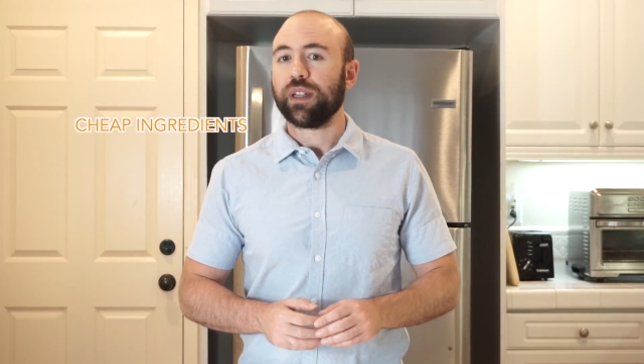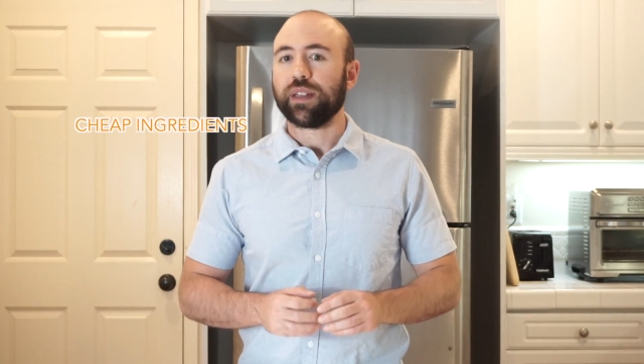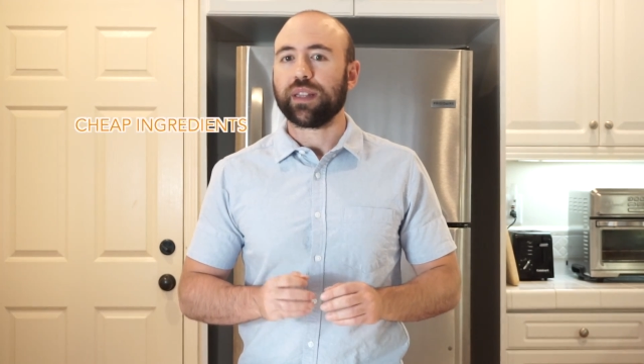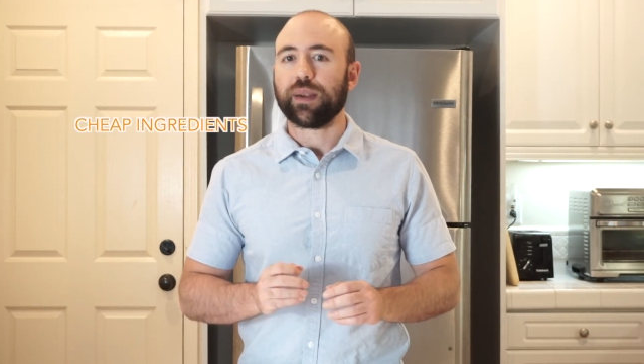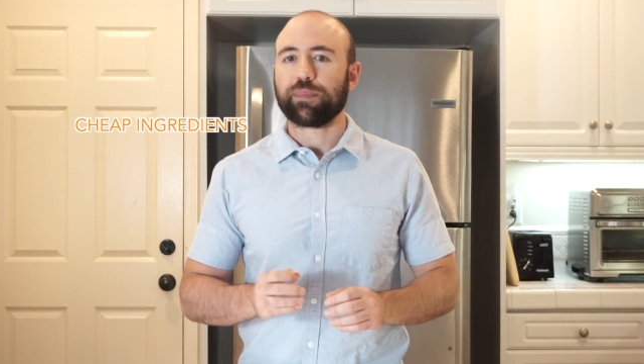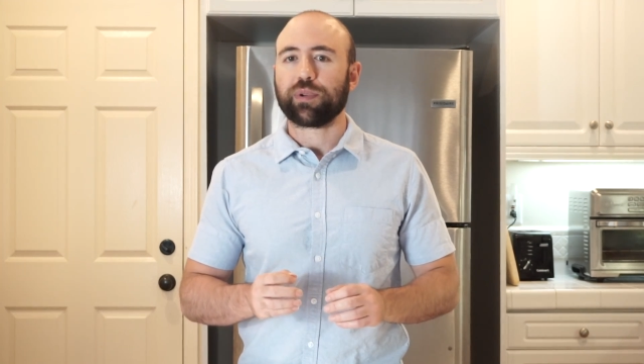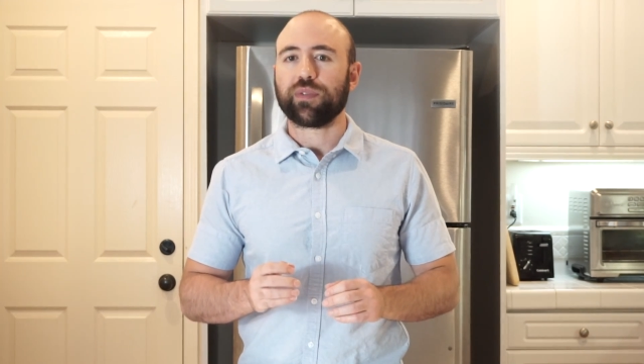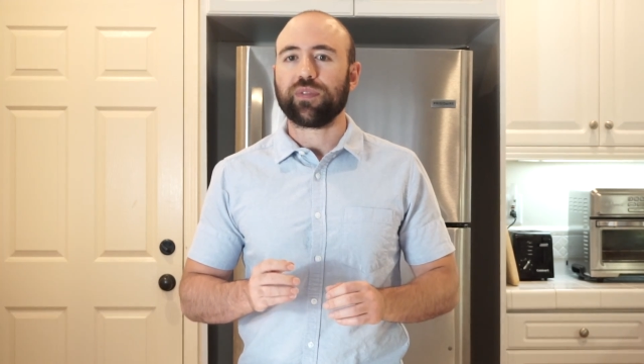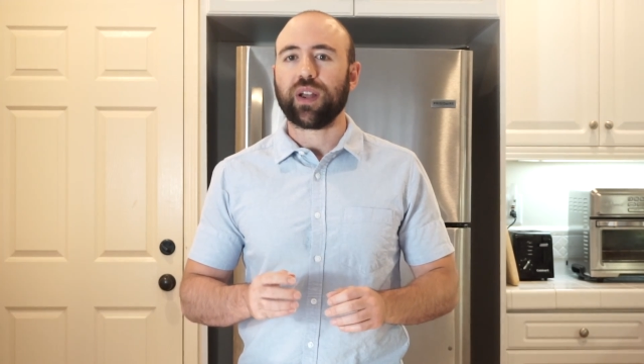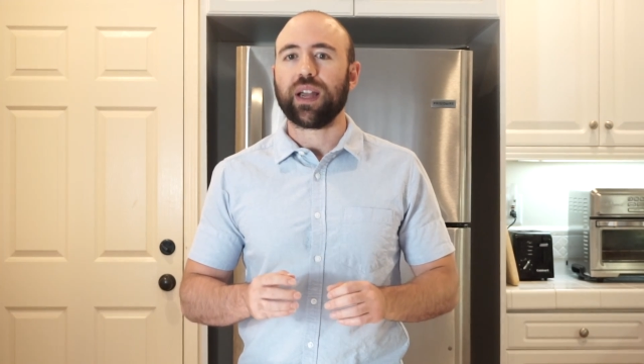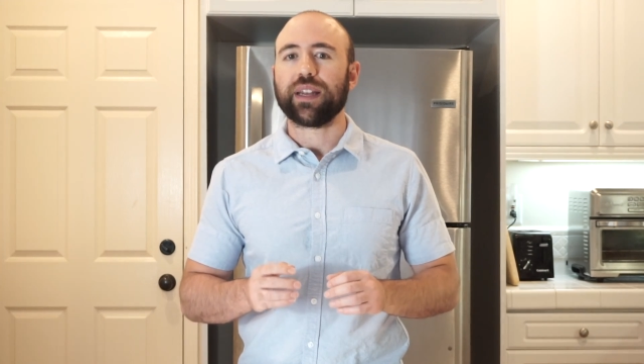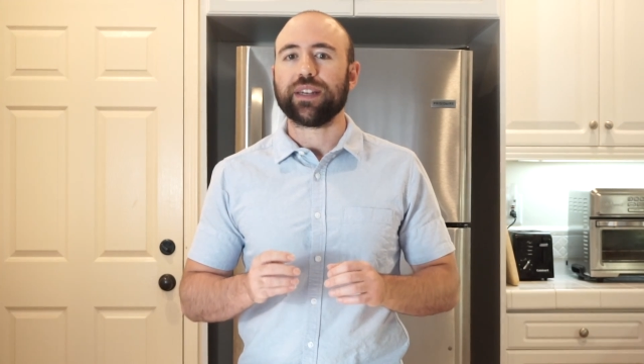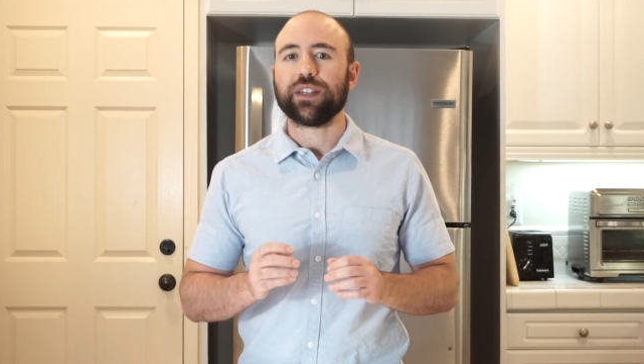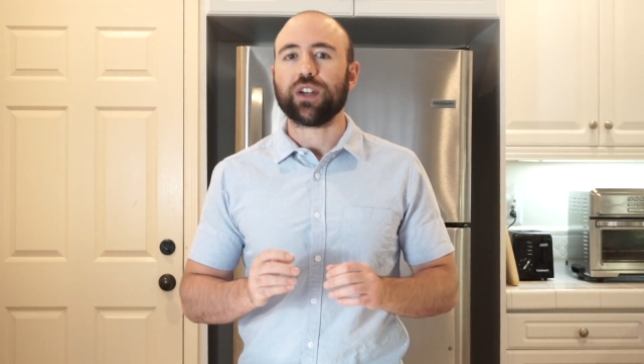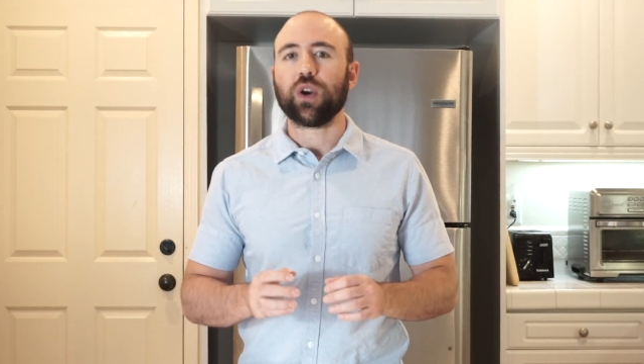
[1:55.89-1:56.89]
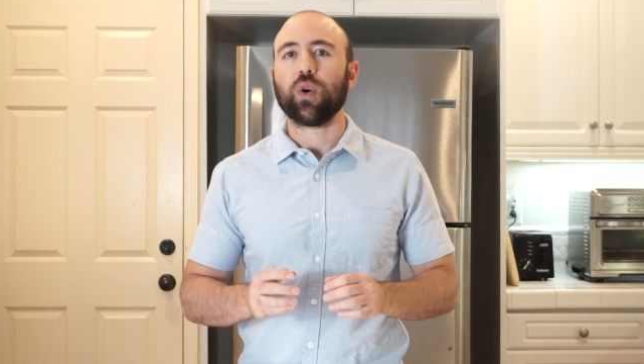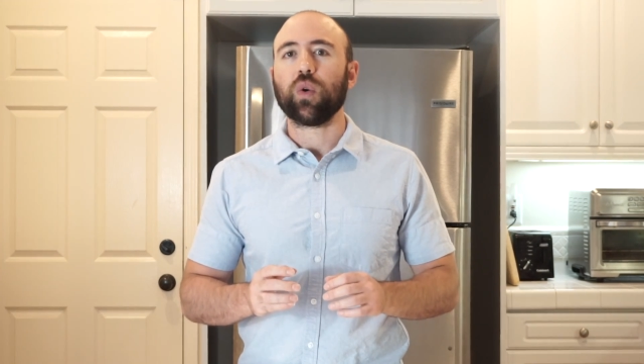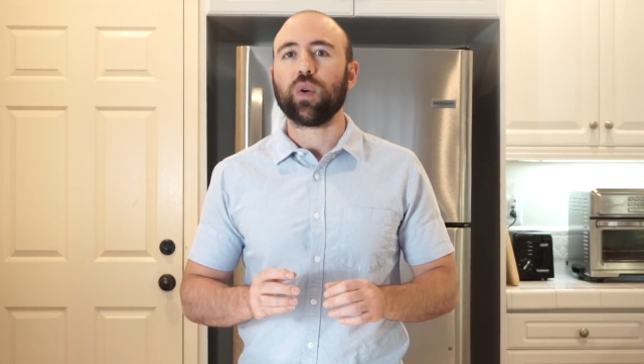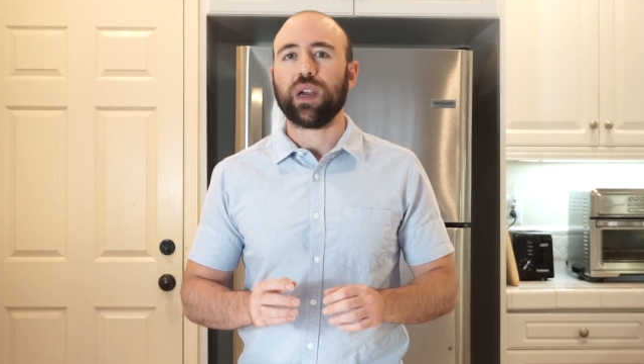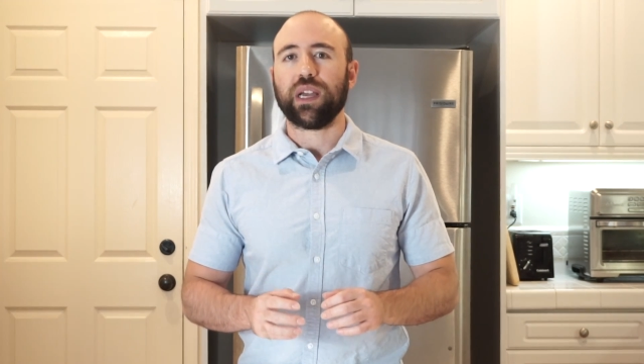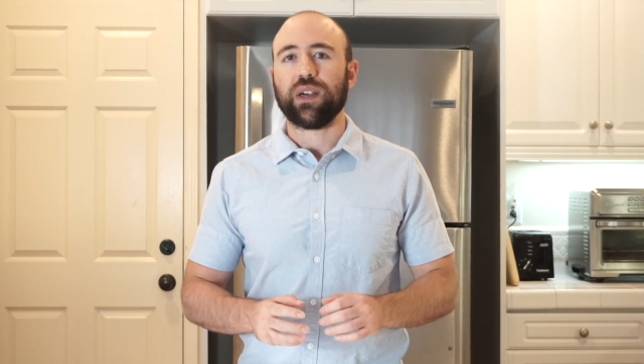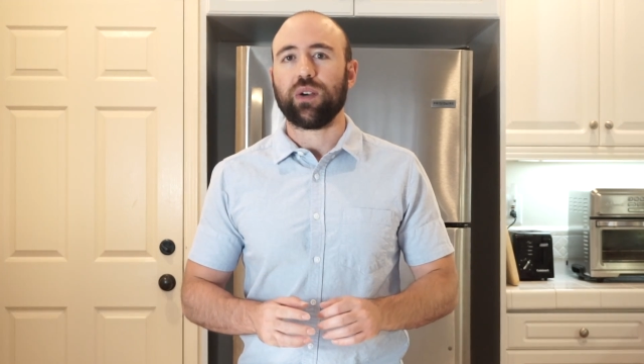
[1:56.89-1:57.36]
that provide
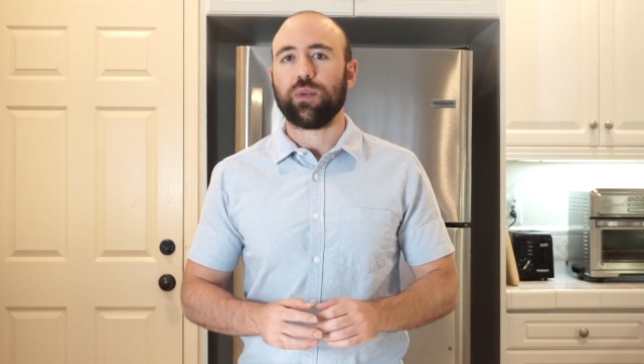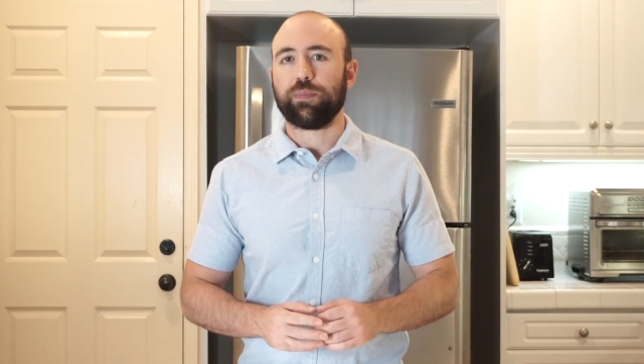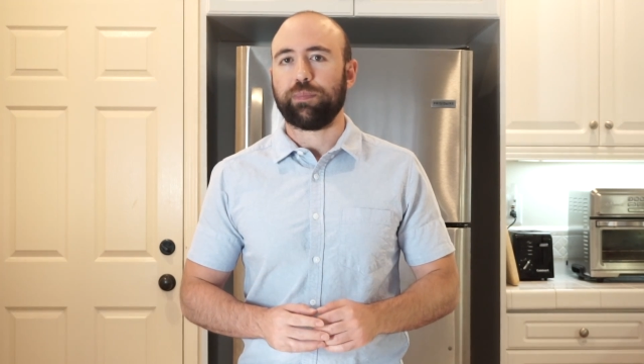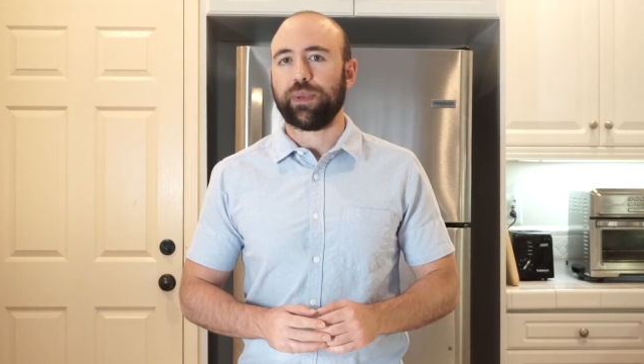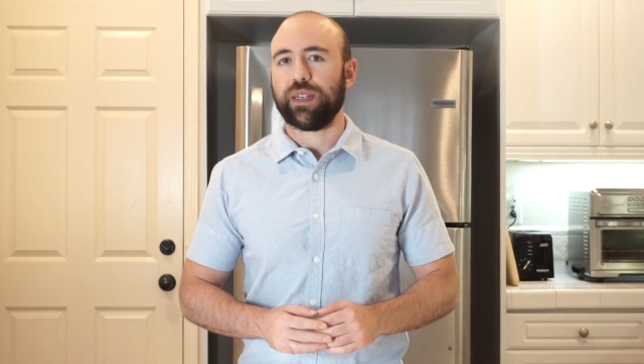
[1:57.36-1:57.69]
no health